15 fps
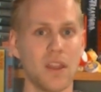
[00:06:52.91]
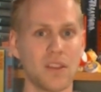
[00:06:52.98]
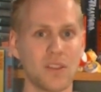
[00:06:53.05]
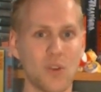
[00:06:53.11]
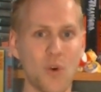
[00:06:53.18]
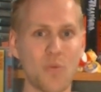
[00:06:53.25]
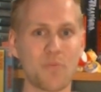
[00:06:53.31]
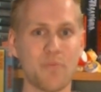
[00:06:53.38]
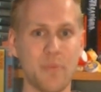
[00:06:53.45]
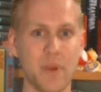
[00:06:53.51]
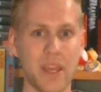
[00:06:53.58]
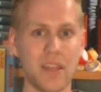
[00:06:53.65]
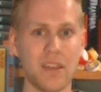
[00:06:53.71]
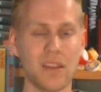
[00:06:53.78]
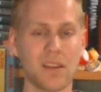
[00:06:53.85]
Don't
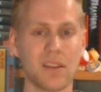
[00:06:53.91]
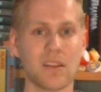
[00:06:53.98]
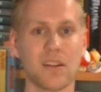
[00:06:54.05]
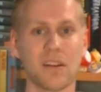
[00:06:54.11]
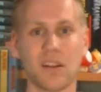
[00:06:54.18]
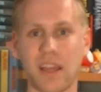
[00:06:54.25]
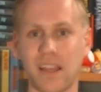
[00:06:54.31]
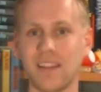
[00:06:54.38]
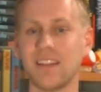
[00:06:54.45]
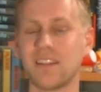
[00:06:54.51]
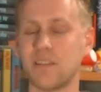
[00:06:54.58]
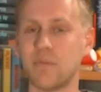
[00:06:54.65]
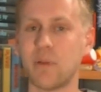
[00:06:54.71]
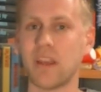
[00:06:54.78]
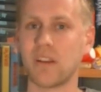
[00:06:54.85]
bid, at
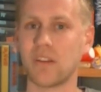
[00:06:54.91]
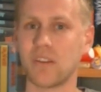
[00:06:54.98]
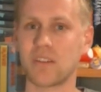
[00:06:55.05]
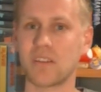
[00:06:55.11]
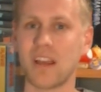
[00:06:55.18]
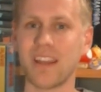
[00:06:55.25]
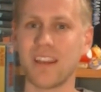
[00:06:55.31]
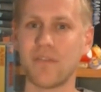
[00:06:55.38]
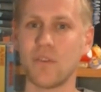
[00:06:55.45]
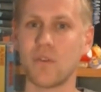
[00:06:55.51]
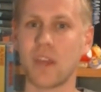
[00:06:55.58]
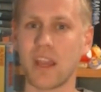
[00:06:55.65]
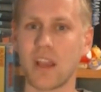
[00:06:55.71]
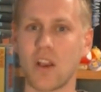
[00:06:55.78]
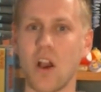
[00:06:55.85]
least depending on the site. If you
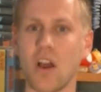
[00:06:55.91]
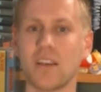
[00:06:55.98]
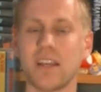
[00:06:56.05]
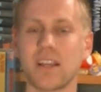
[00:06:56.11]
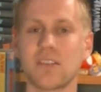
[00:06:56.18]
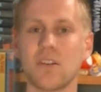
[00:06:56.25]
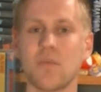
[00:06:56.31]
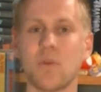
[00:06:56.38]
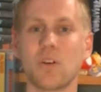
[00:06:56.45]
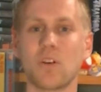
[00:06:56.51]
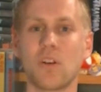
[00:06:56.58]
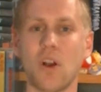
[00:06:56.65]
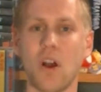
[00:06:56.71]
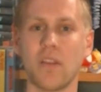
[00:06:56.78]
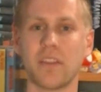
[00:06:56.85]
can contact someone,
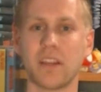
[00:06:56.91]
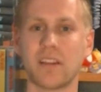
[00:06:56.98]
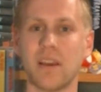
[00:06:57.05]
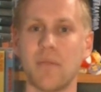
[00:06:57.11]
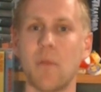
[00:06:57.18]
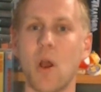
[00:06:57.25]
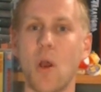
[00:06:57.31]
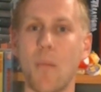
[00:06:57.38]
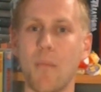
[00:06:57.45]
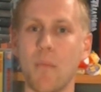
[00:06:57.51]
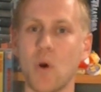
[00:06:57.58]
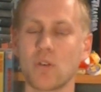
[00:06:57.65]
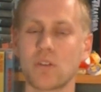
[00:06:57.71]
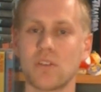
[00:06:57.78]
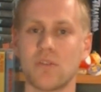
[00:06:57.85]
contact them.
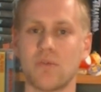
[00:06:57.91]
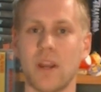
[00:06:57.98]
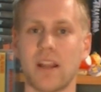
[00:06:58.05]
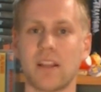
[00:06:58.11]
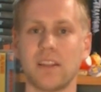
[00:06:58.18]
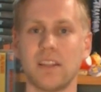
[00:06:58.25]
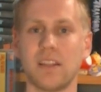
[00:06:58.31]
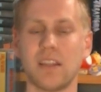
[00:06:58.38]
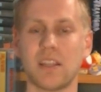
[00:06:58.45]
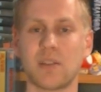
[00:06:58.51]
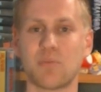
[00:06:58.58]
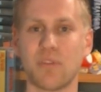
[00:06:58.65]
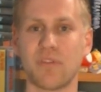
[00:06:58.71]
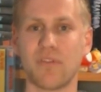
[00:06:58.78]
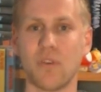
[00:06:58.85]
Most directly is
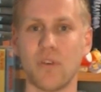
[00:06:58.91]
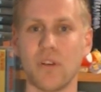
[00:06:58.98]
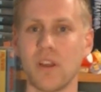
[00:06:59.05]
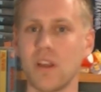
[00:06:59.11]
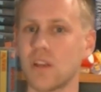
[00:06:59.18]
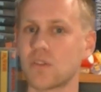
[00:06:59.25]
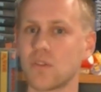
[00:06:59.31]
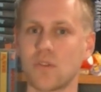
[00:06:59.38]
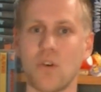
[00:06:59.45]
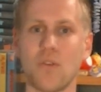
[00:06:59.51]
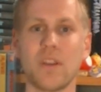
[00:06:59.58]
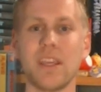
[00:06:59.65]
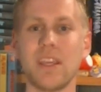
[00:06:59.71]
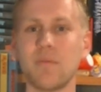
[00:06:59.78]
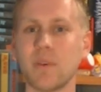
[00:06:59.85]
preferred. So
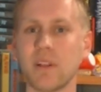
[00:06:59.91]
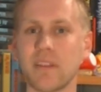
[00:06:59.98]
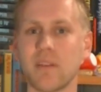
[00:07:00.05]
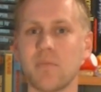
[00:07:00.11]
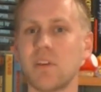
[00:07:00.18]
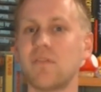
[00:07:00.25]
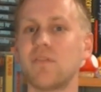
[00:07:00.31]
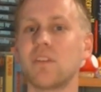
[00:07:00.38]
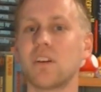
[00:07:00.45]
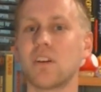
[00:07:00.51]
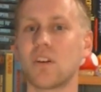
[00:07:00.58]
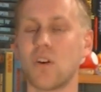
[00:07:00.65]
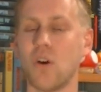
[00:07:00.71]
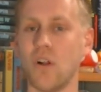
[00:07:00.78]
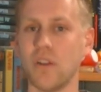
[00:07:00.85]
don't email them if you
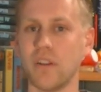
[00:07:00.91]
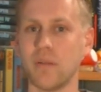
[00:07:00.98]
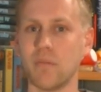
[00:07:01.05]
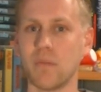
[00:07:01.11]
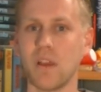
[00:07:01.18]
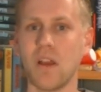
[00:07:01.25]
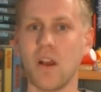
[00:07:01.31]
can call them.